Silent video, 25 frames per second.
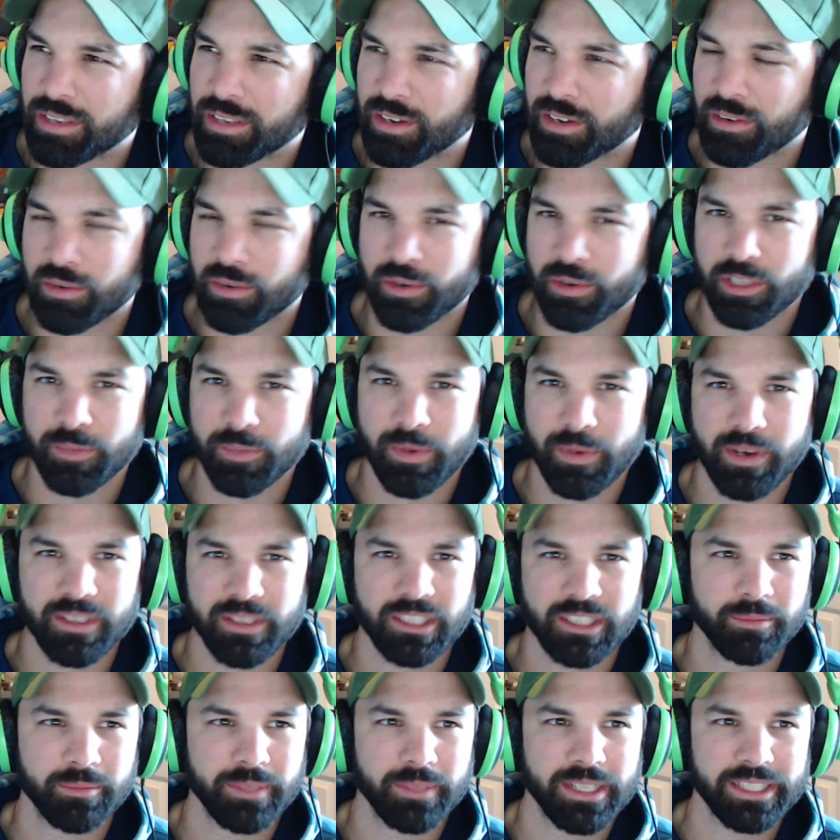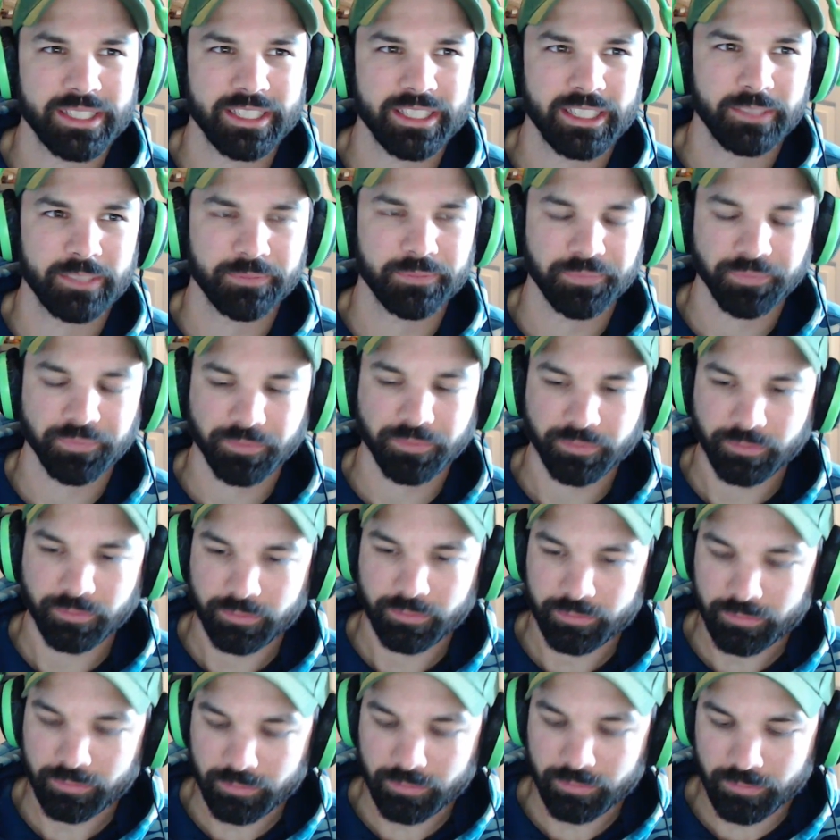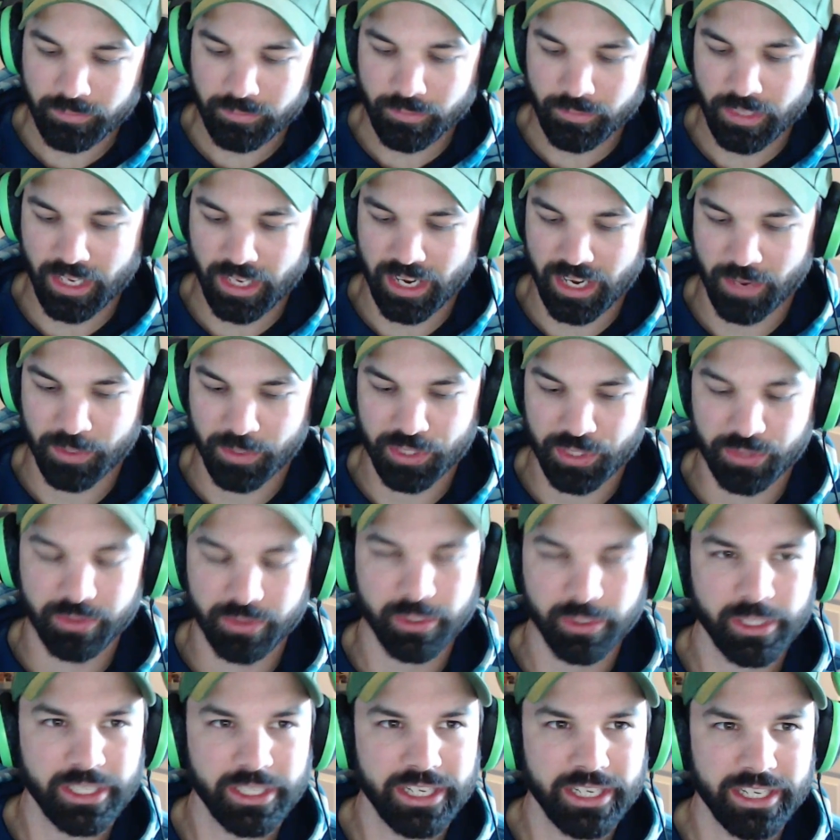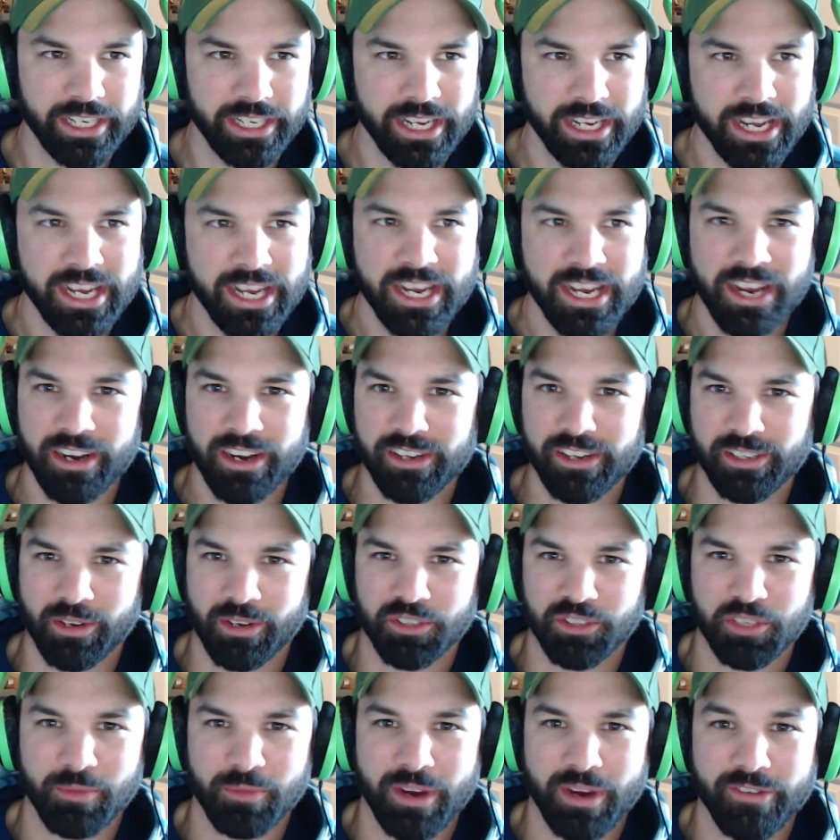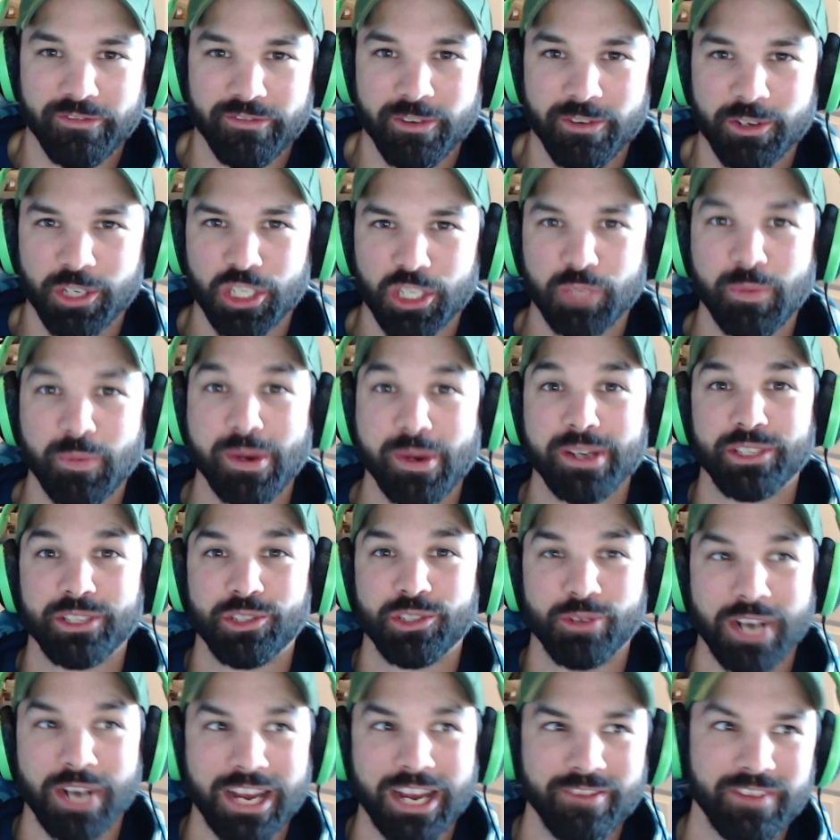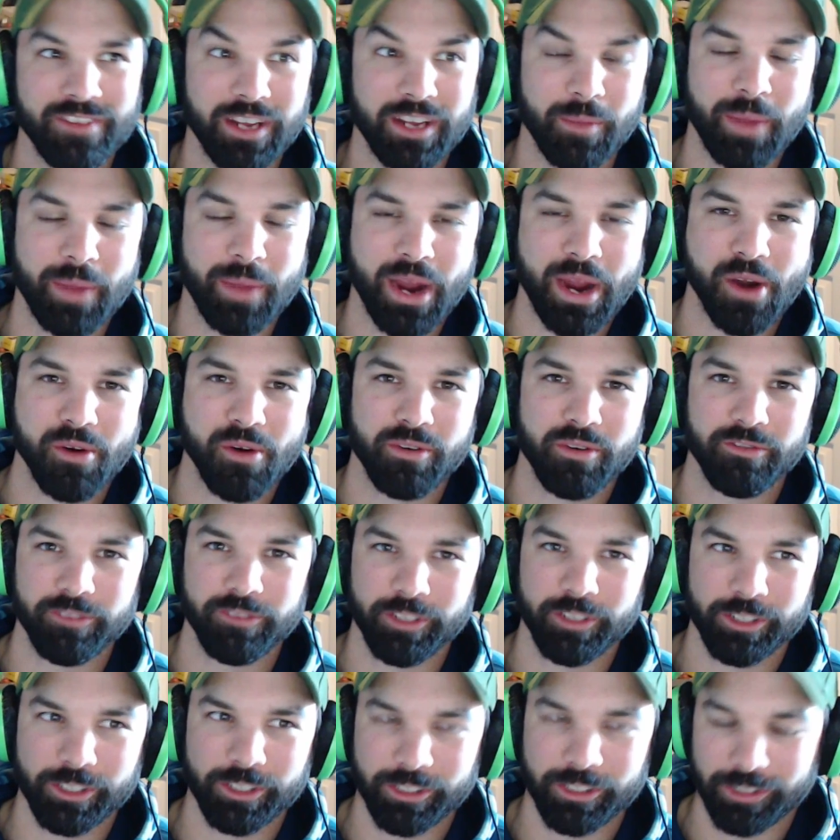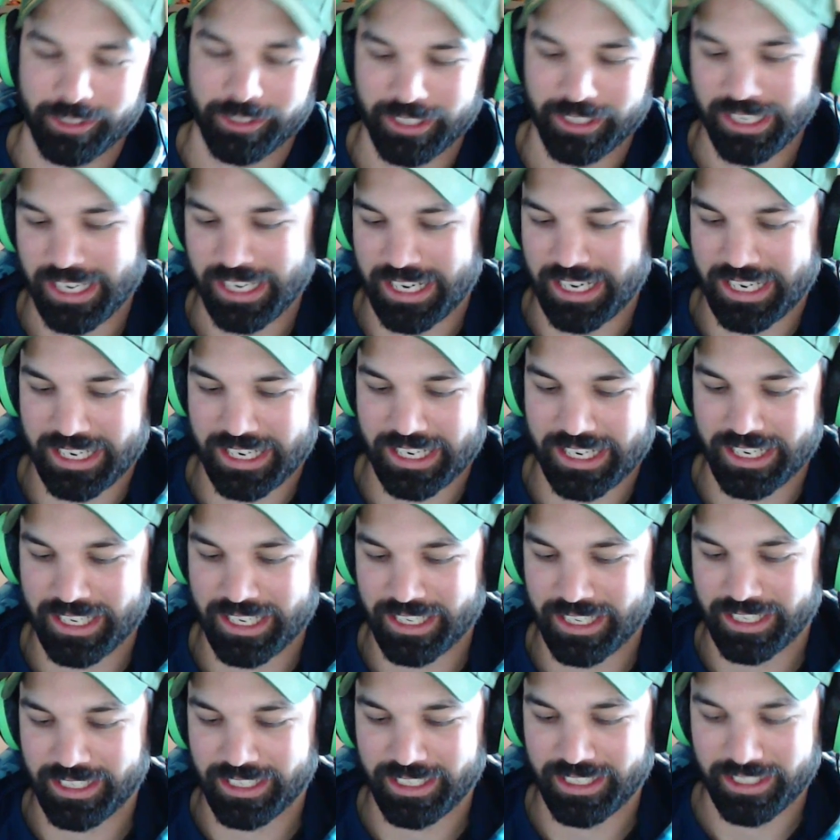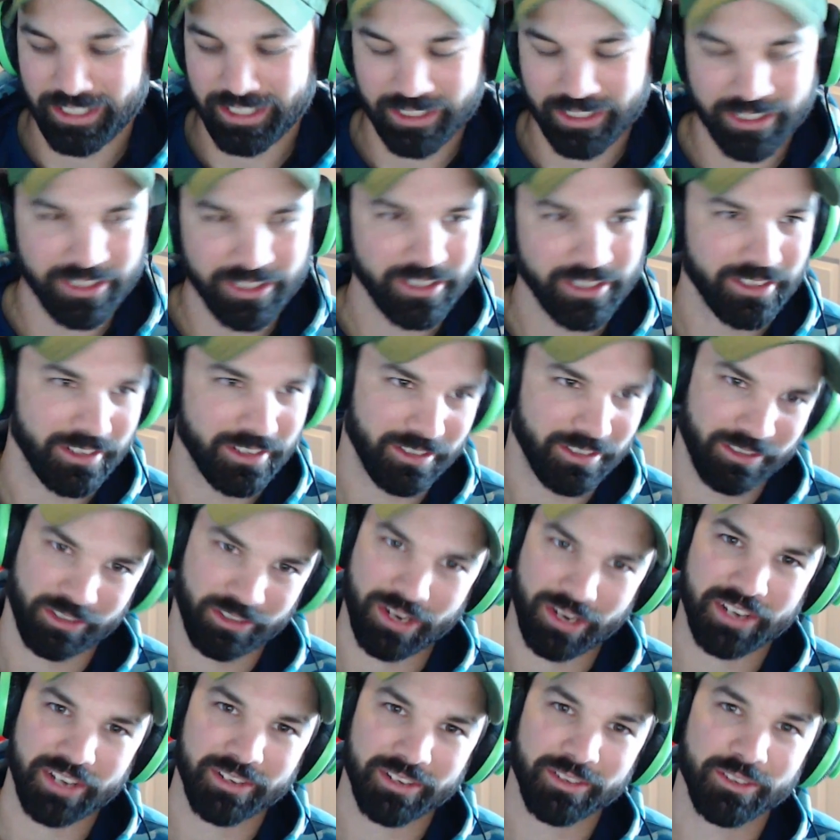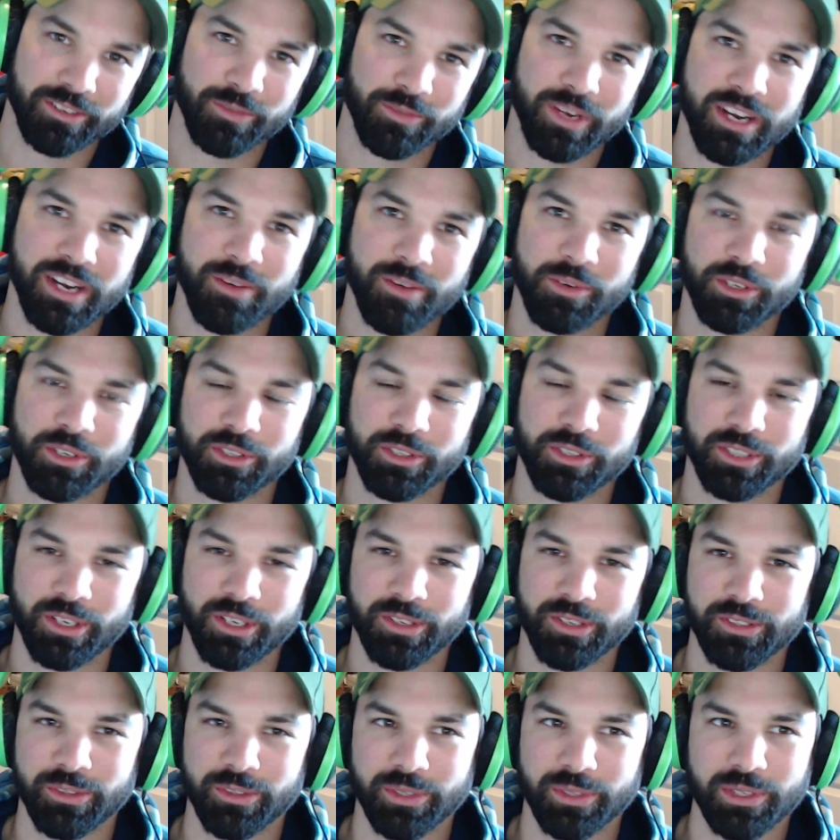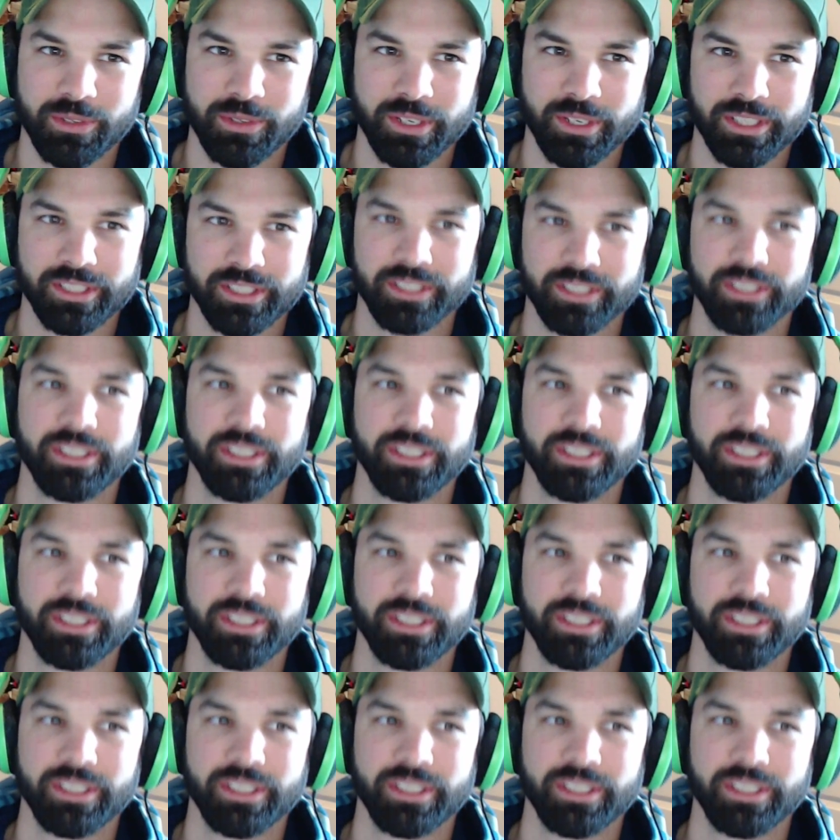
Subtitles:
horsepower, something like that, which is really neat. And it's also my first experience driving a power reverser tractor as well, which is also interesting,